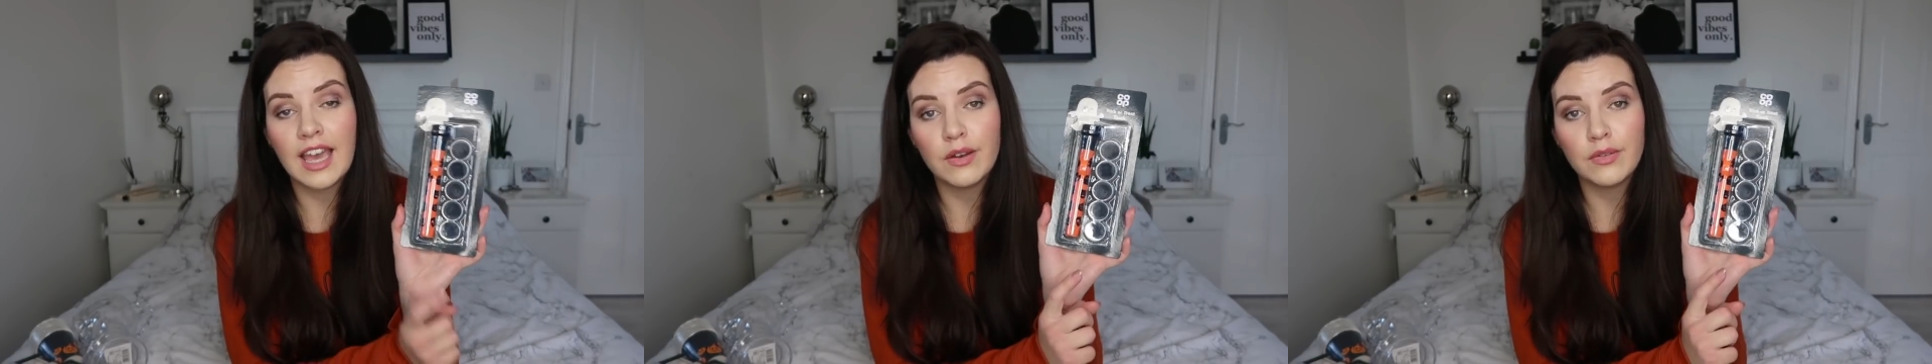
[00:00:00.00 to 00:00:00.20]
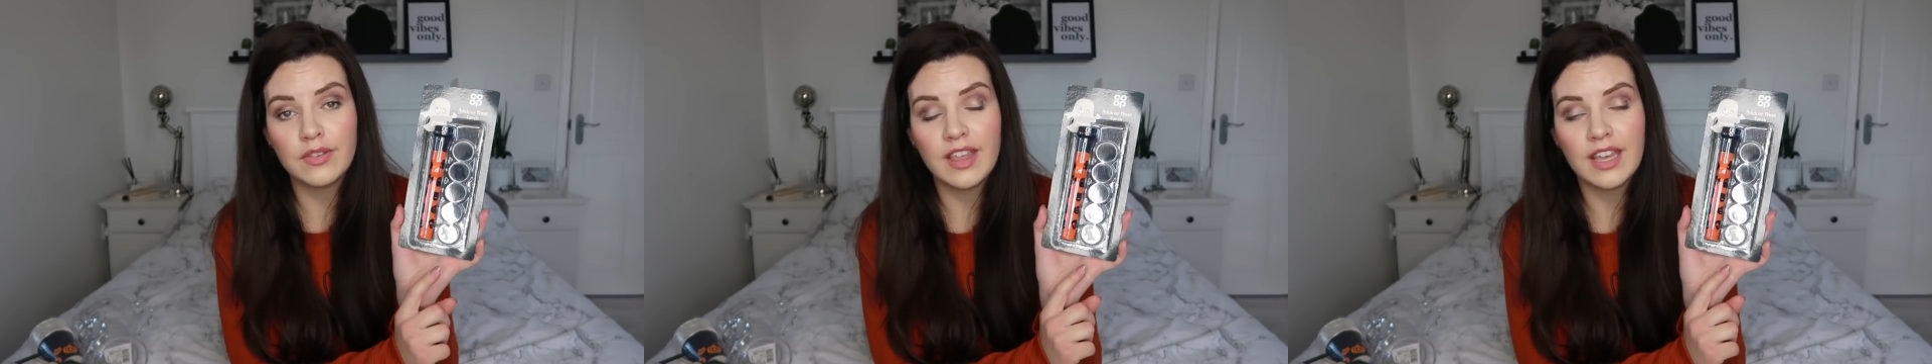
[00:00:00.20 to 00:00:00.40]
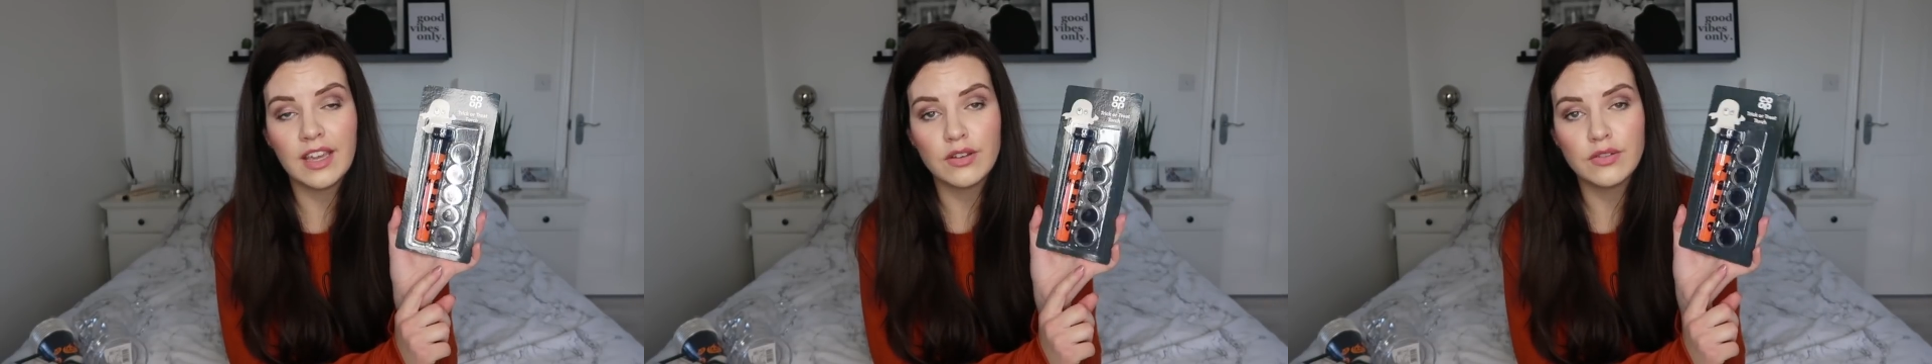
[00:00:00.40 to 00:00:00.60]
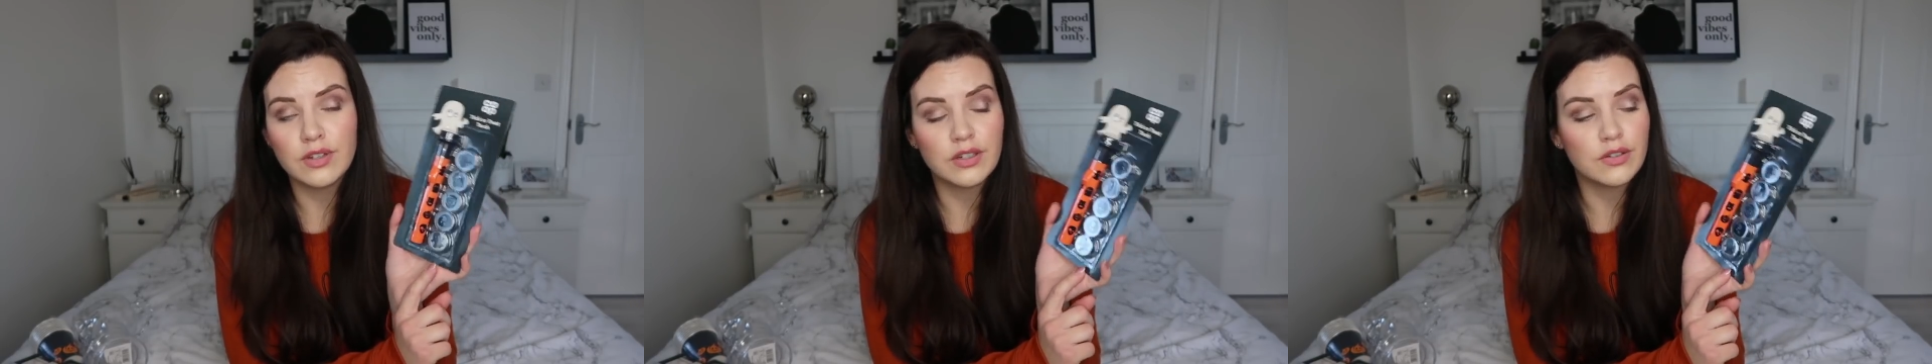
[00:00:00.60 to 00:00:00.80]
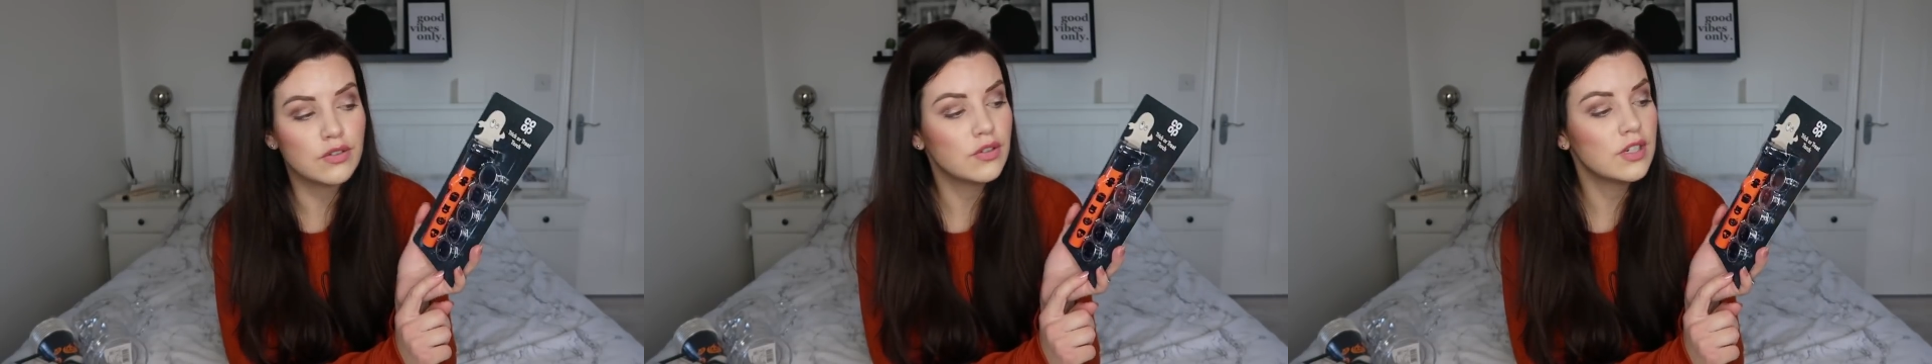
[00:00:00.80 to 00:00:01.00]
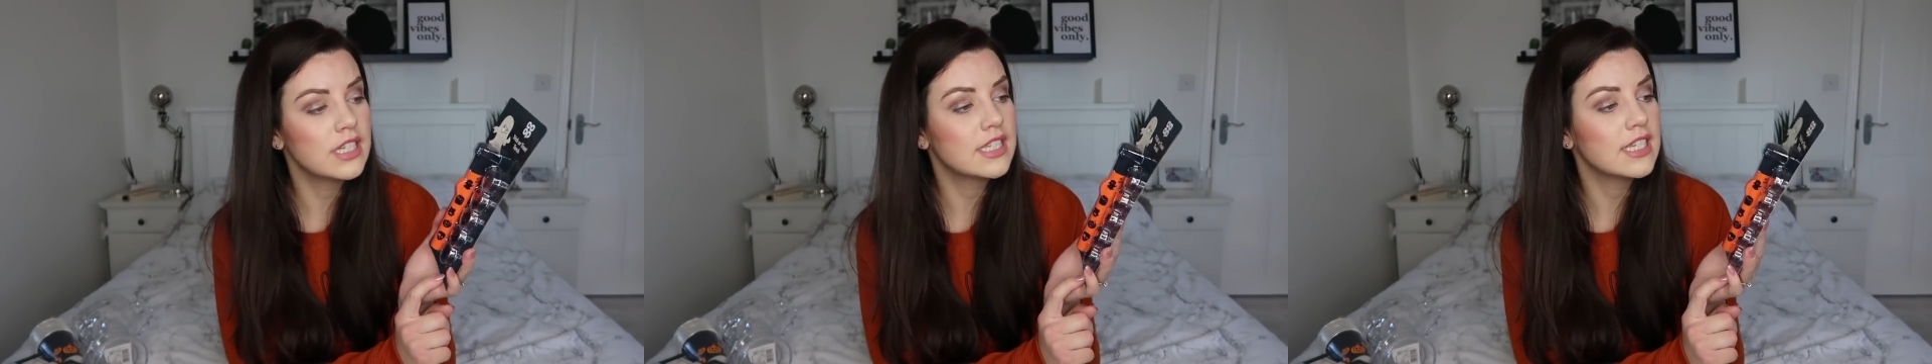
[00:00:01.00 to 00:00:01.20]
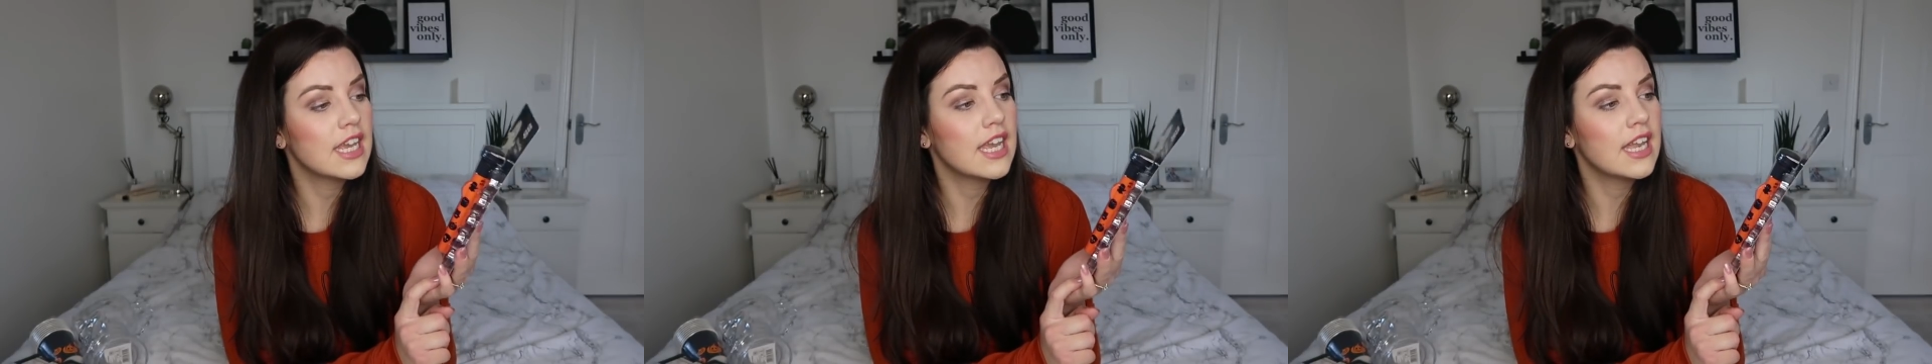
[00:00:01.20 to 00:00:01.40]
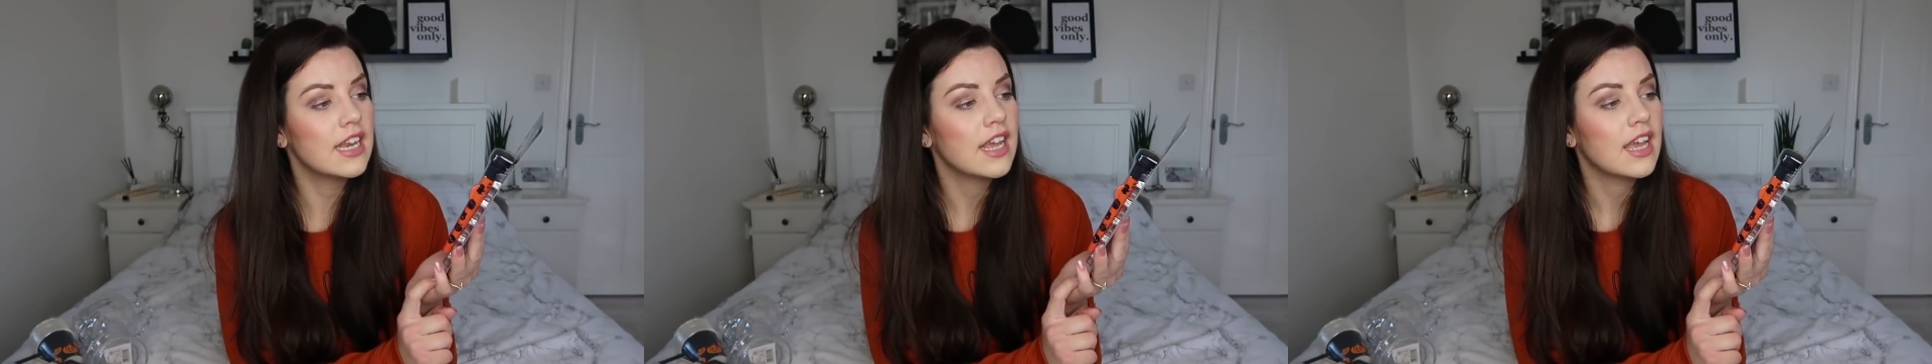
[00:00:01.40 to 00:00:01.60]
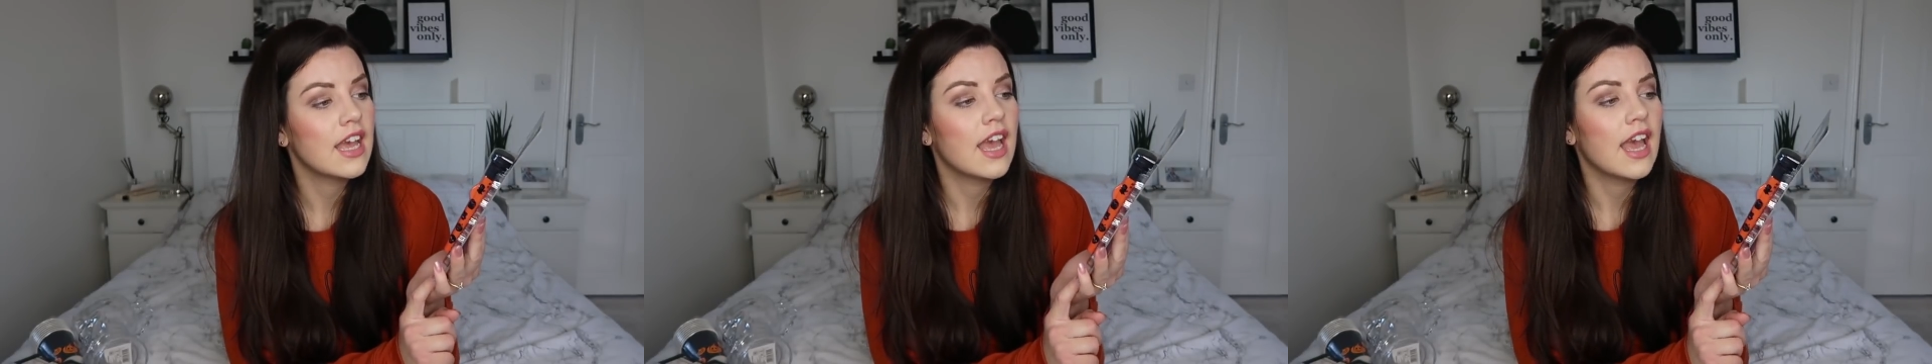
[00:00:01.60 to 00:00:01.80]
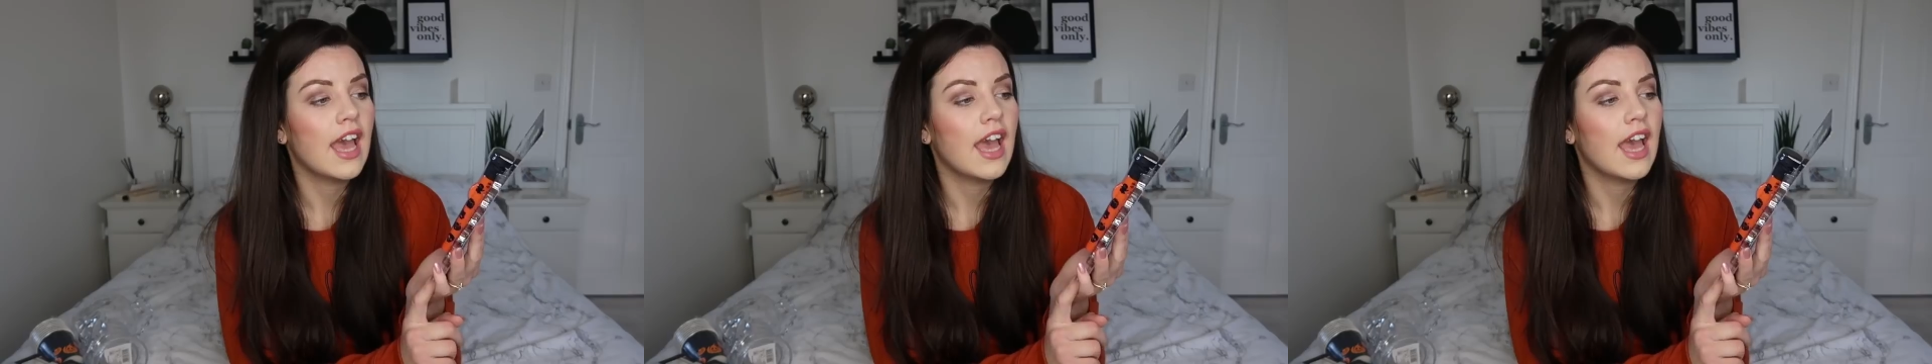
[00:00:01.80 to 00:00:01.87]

out when they go trick-or-treating,